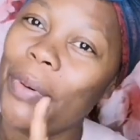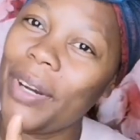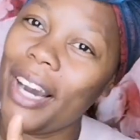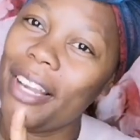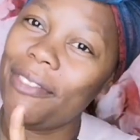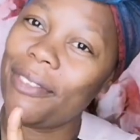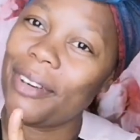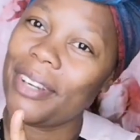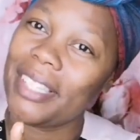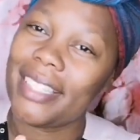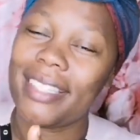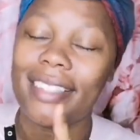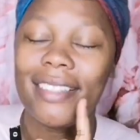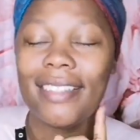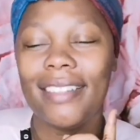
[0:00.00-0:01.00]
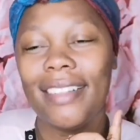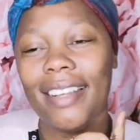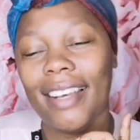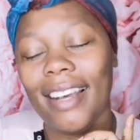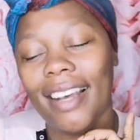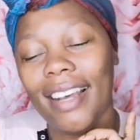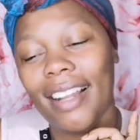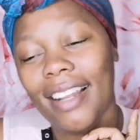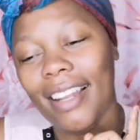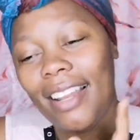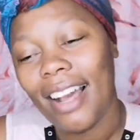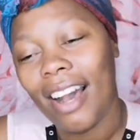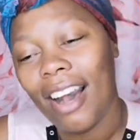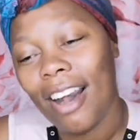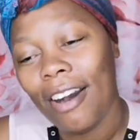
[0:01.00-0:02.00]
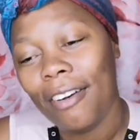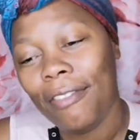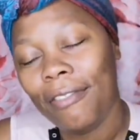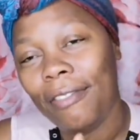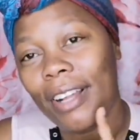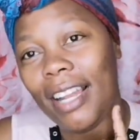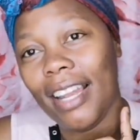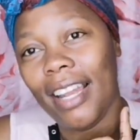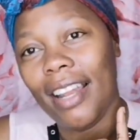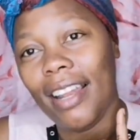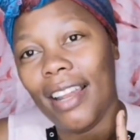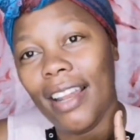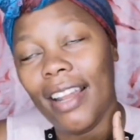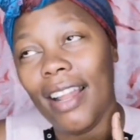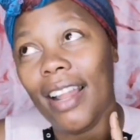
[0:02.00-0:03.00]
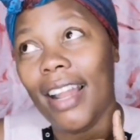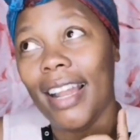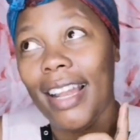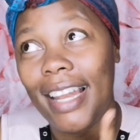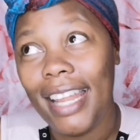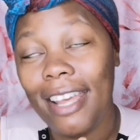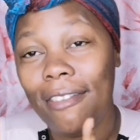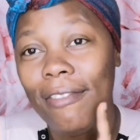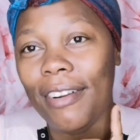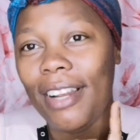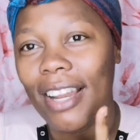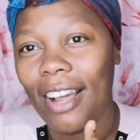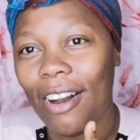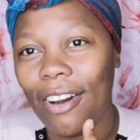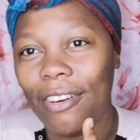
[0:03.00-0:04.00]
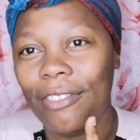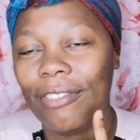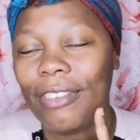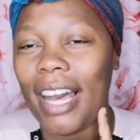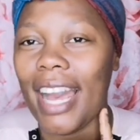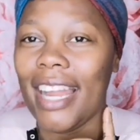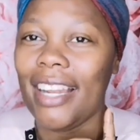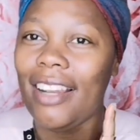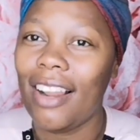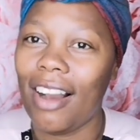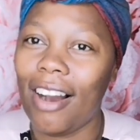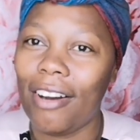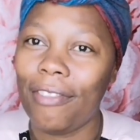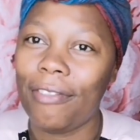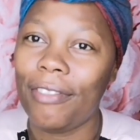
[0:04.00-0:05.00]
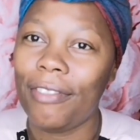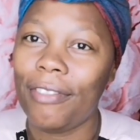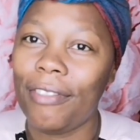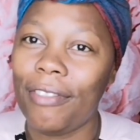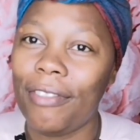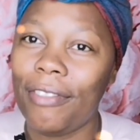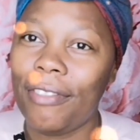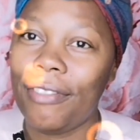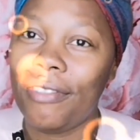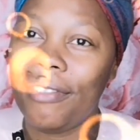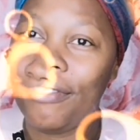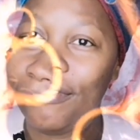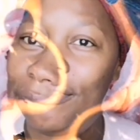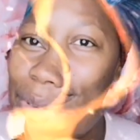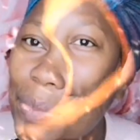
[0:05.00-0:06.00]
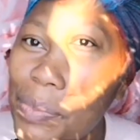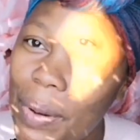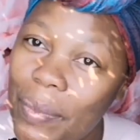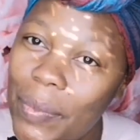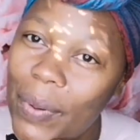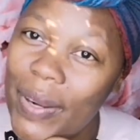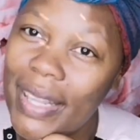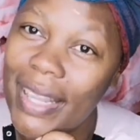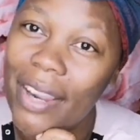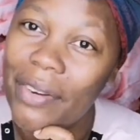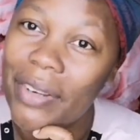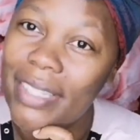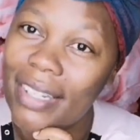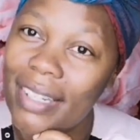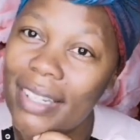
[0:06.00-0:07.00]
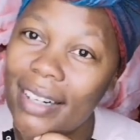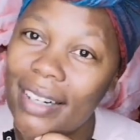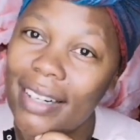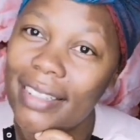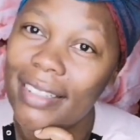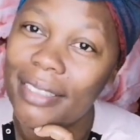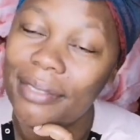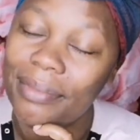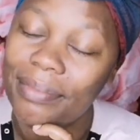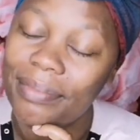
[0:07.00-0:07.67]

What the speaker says: Put God first. Laugh. Live, love, and laugh. Always remember there is a God.